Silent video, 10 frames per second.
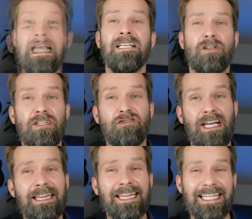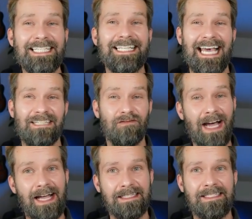So let's run this
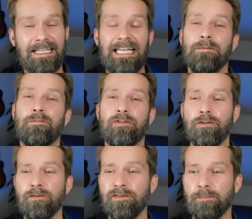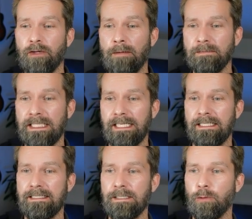advanced and improved prompt and
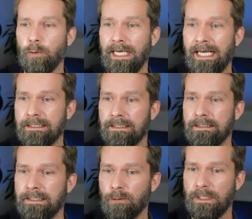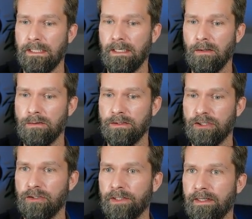let's see what we get. Here we go.
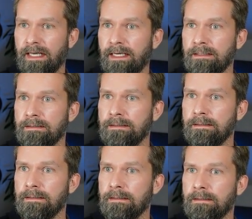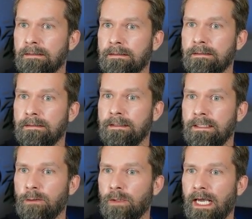Sure thing.
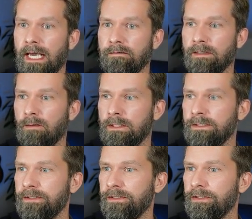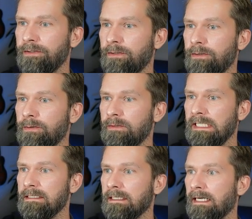Here we have our new
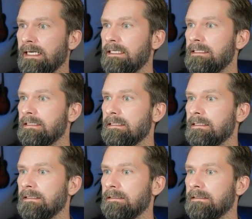test case.